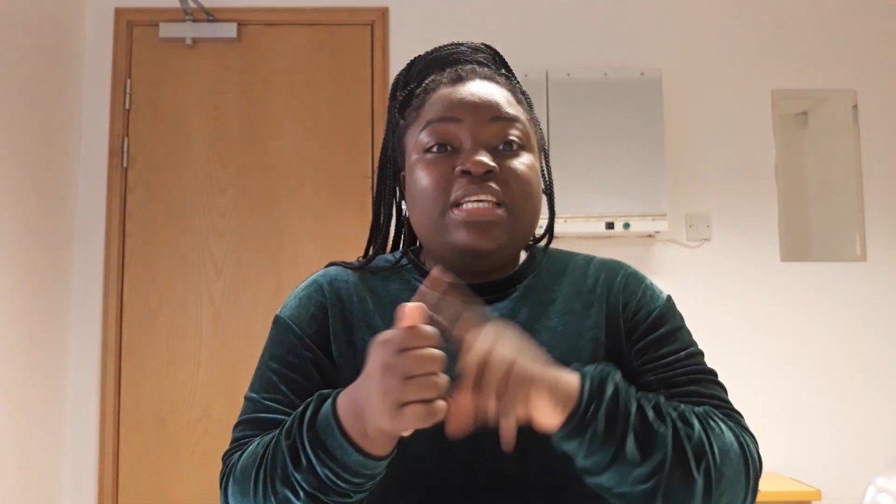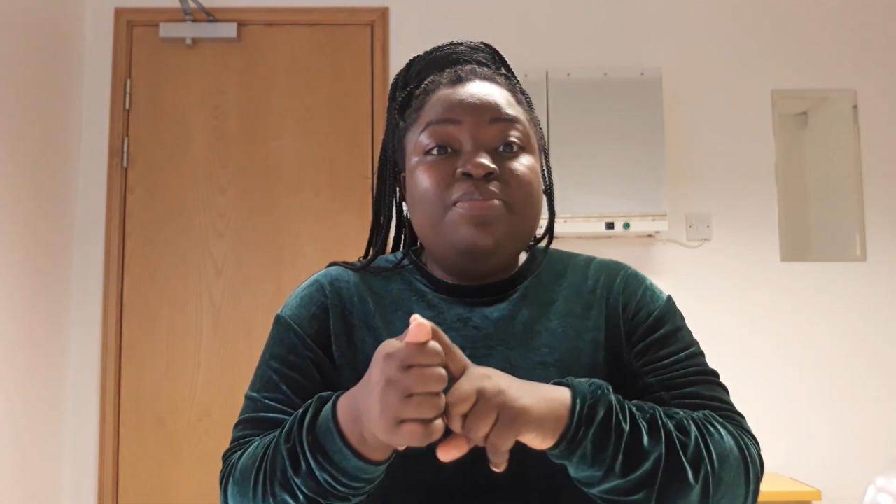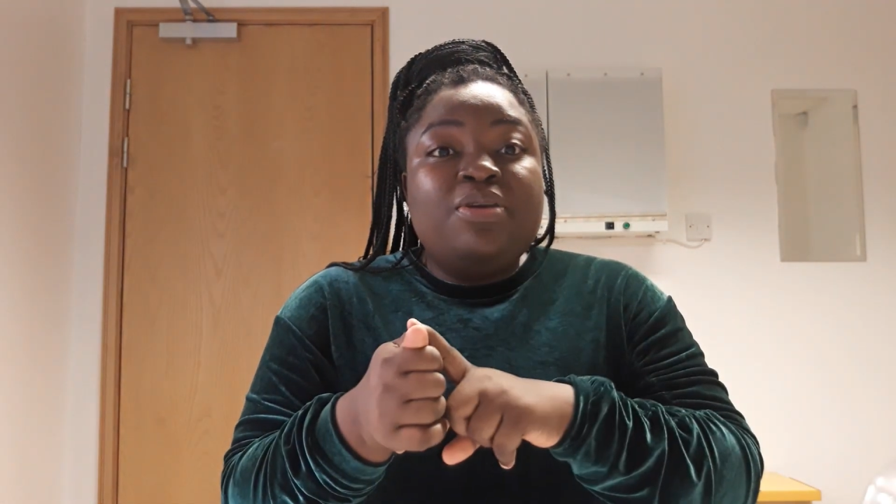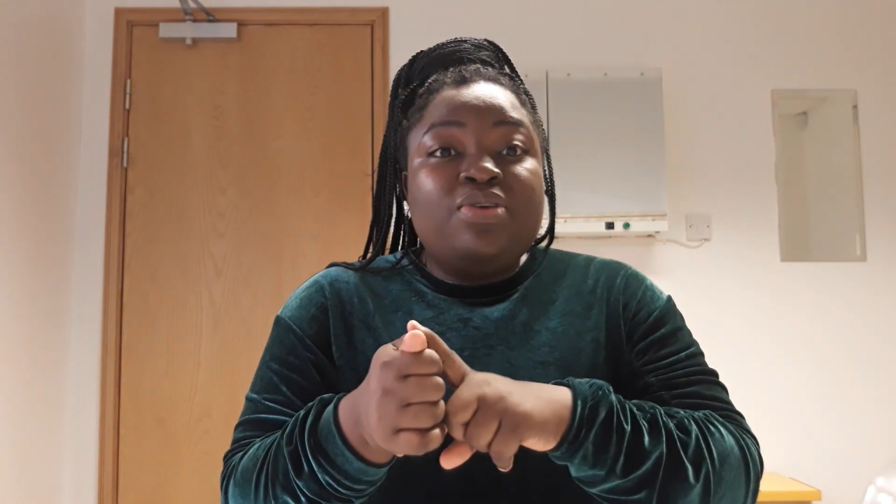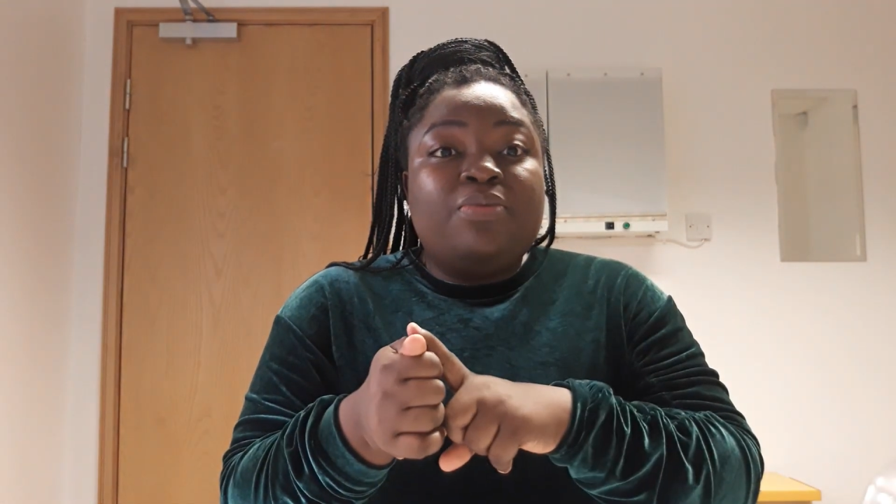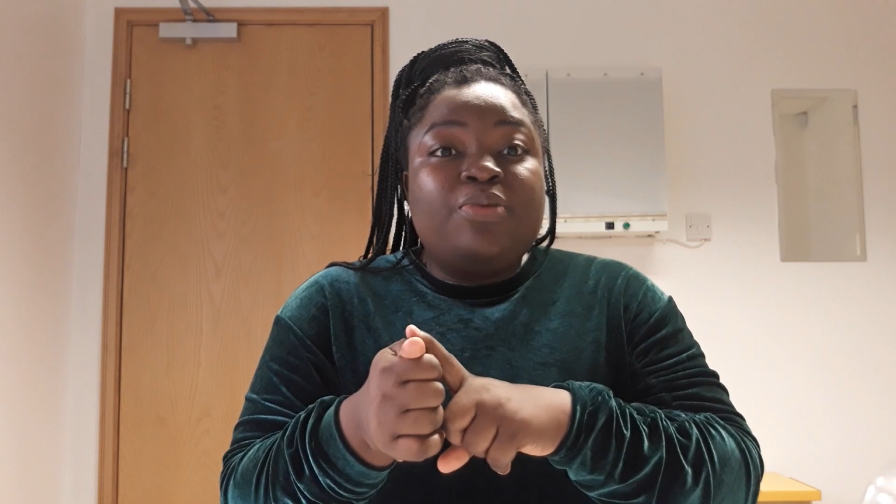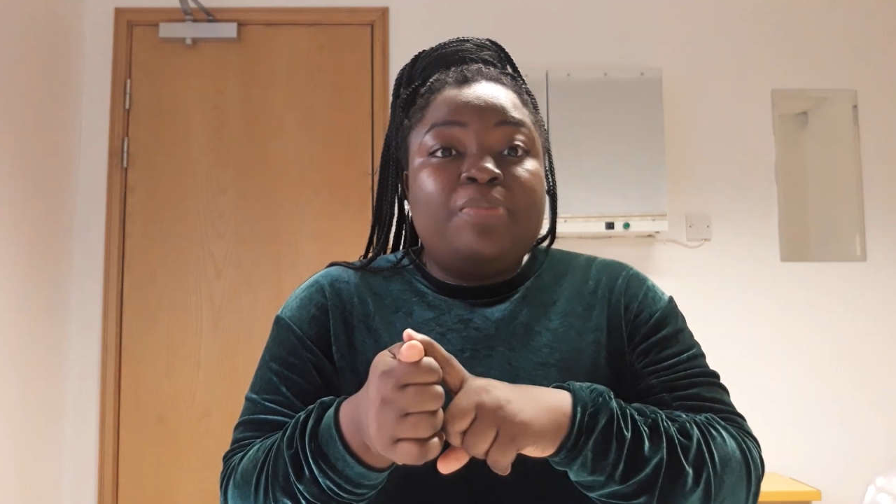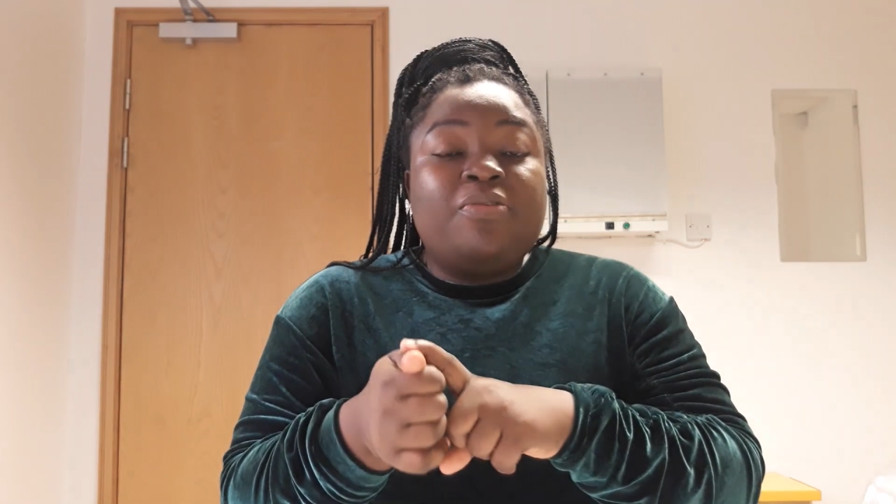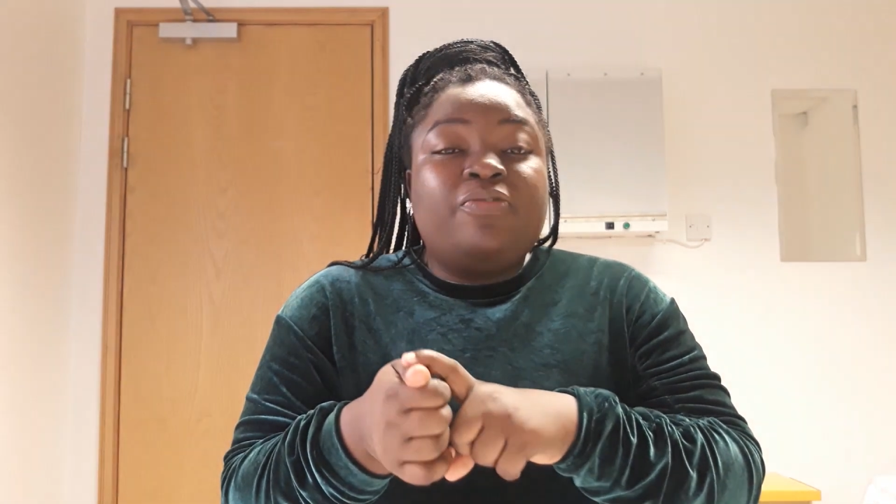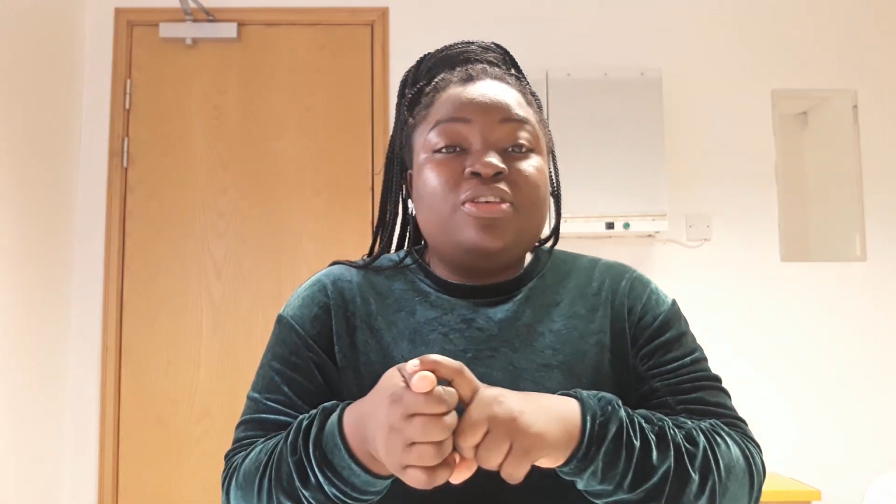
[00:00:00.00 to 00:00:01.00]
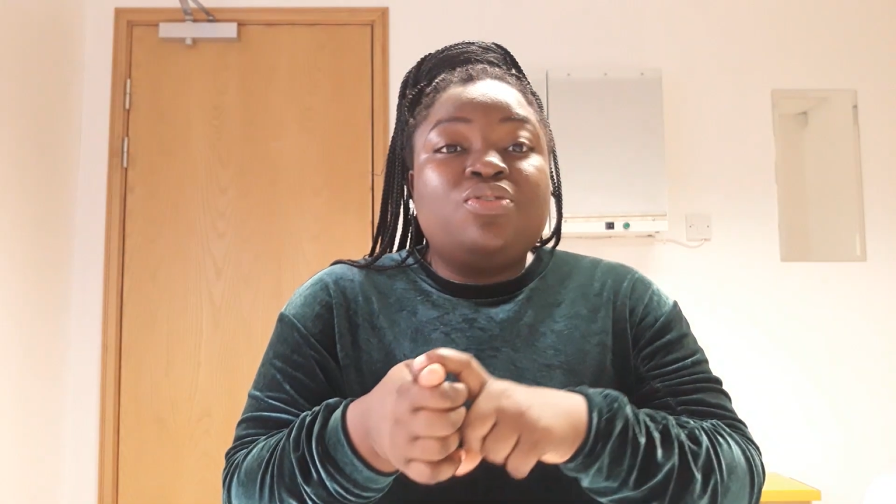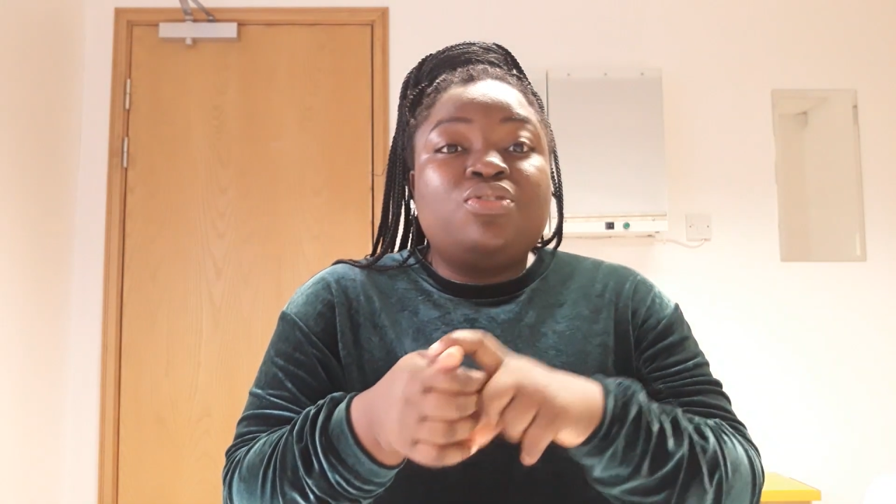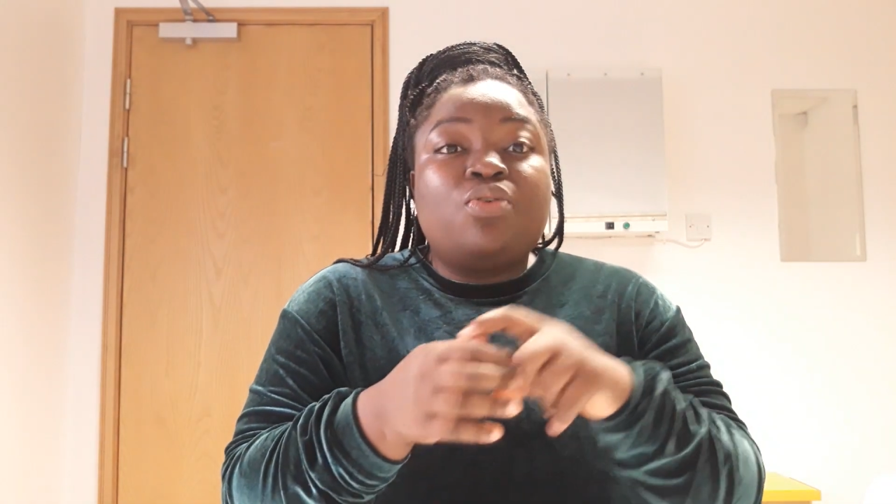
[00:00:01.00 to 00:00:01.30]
email your professors,